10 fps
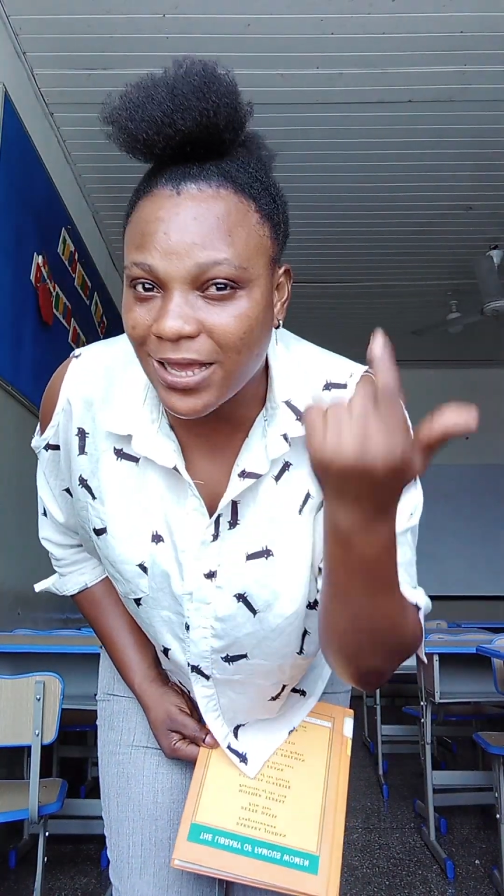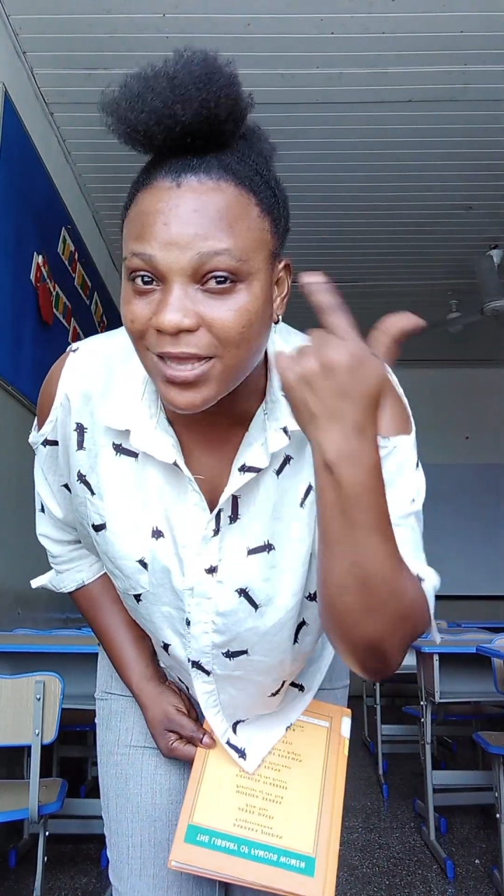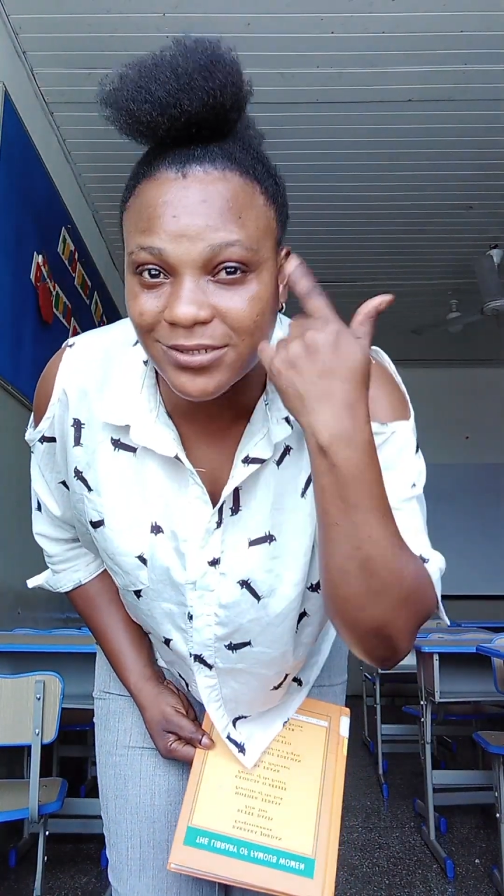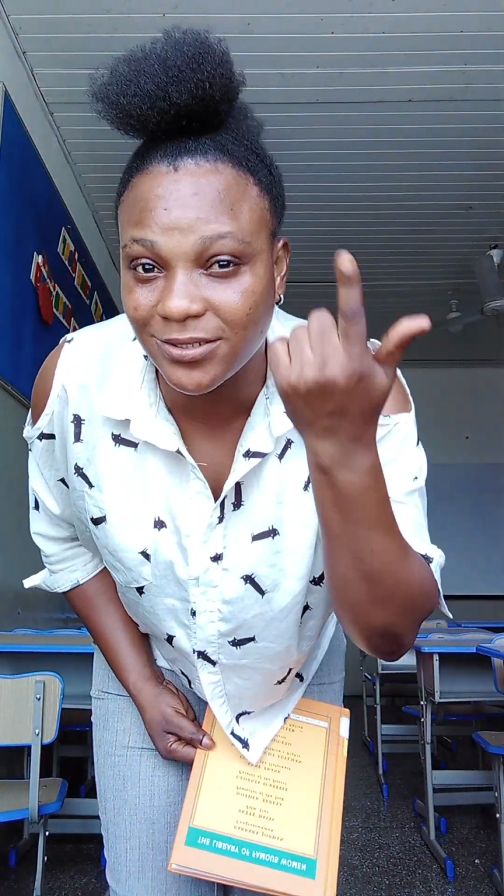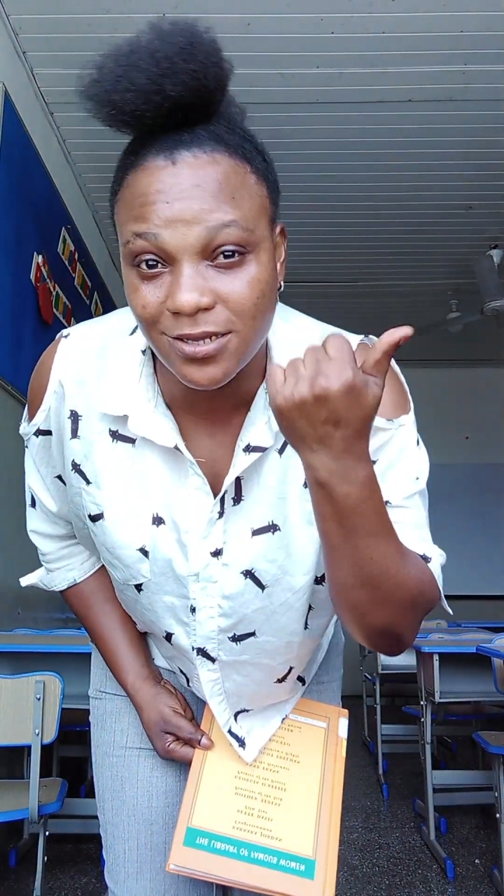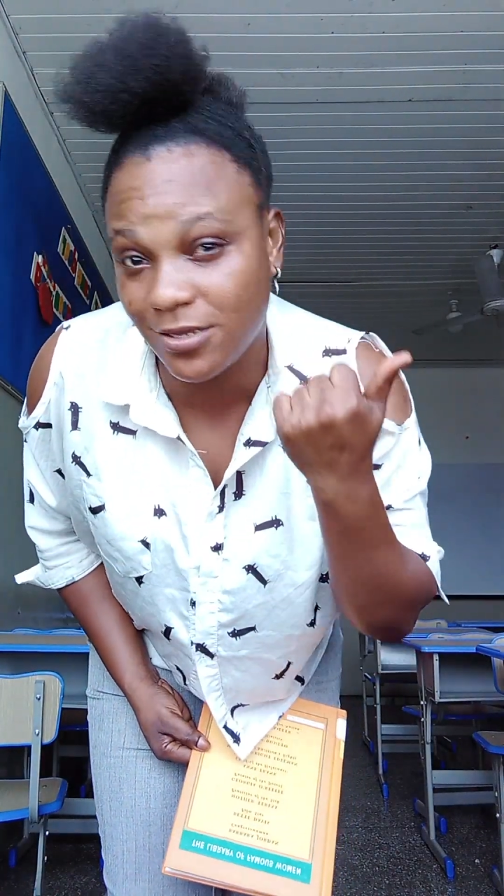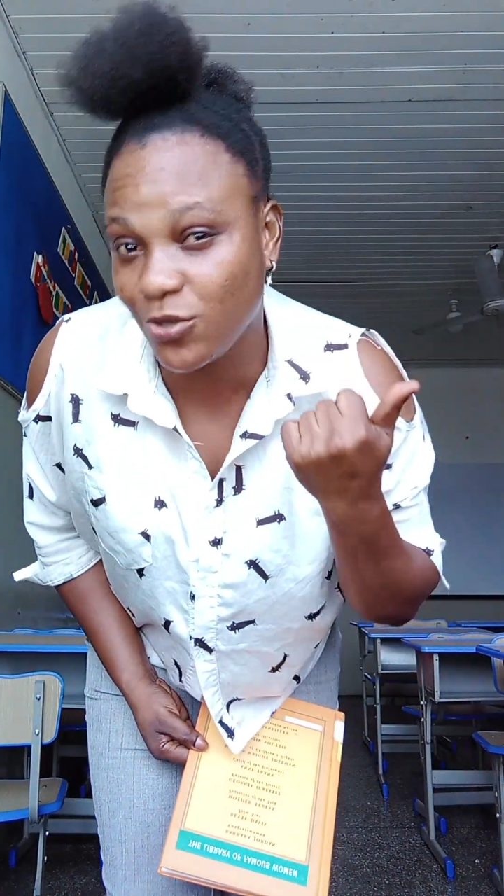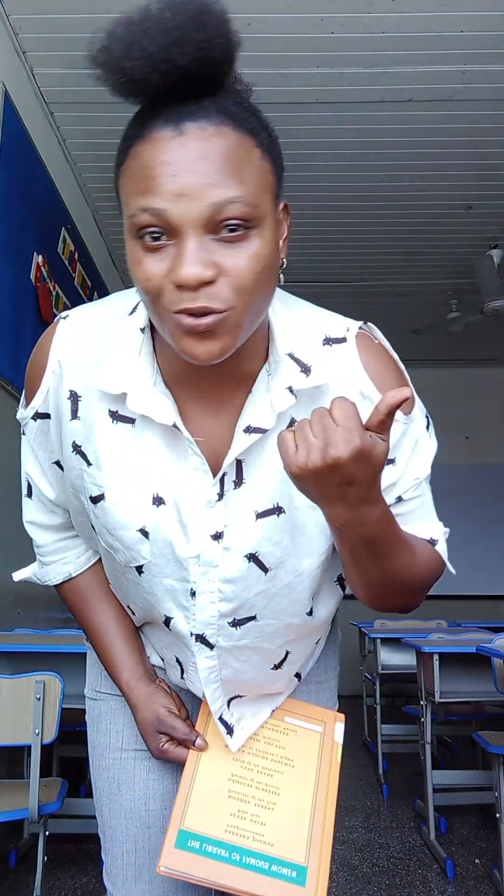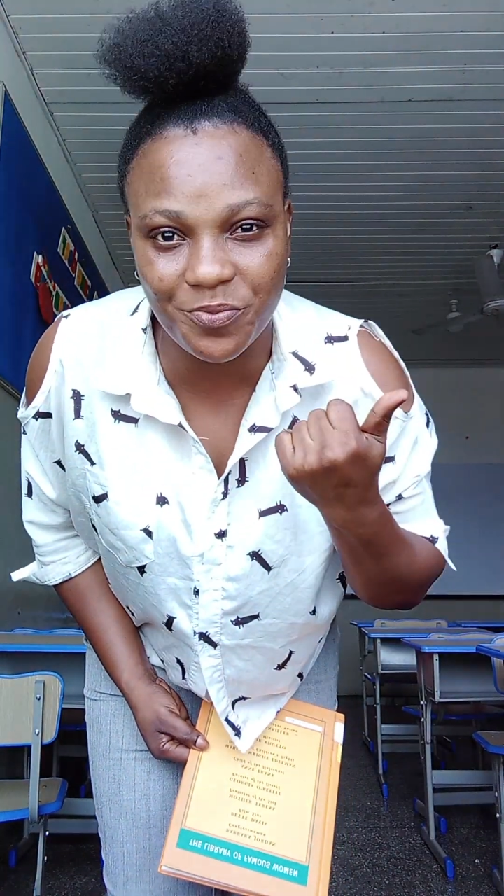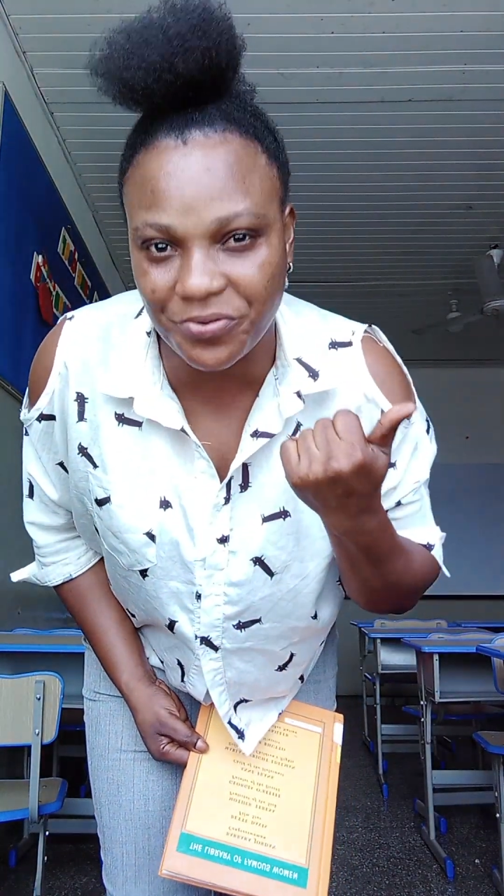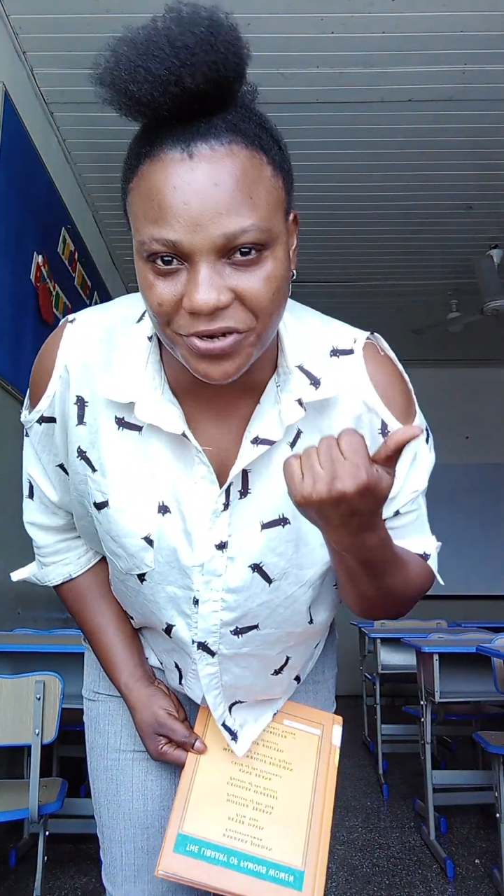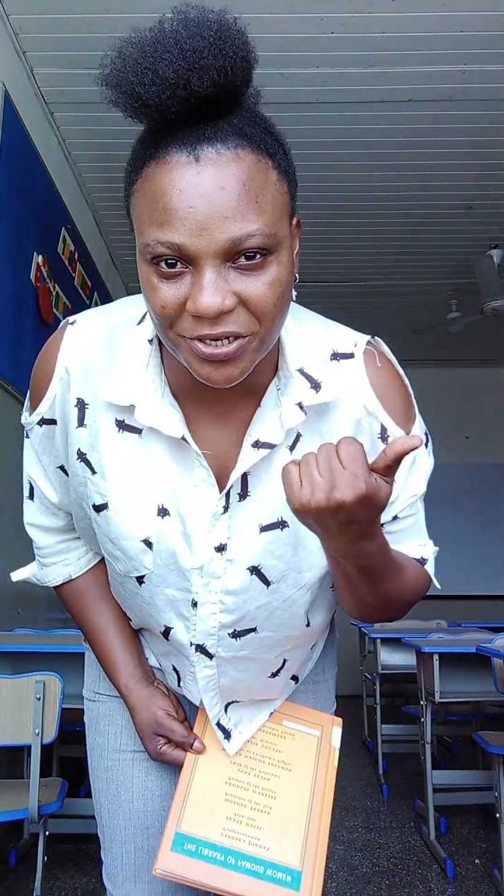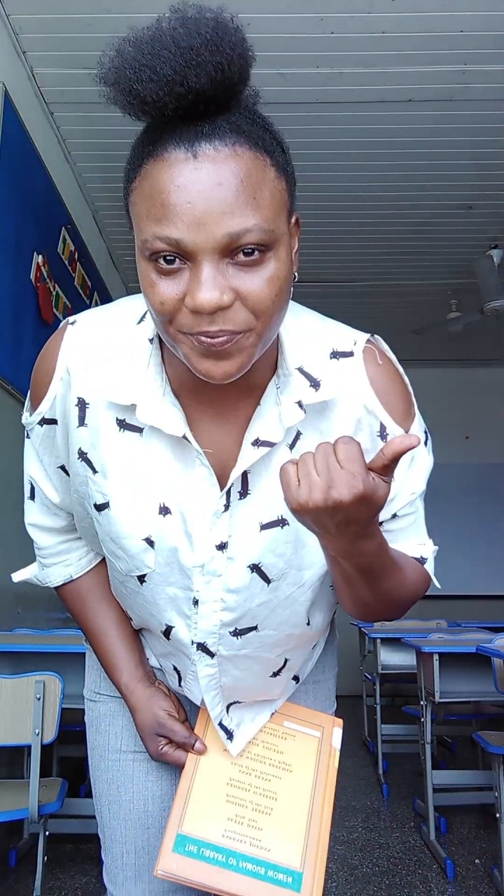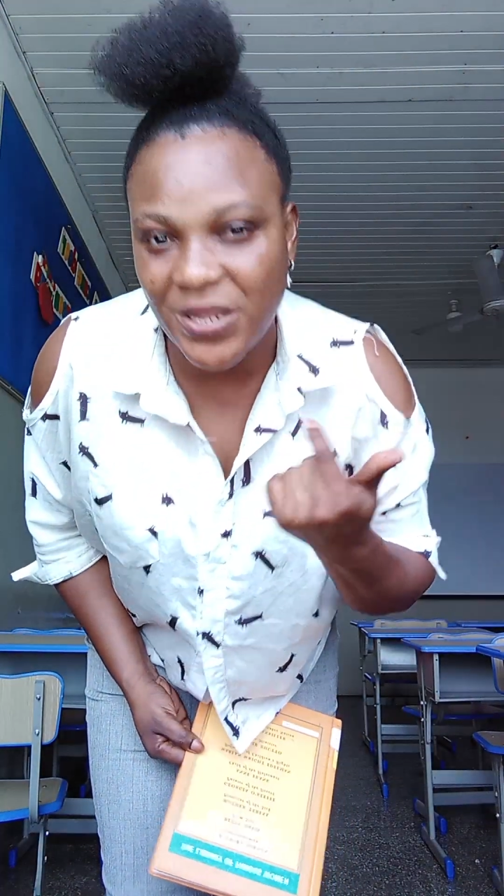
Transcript: can take your brain.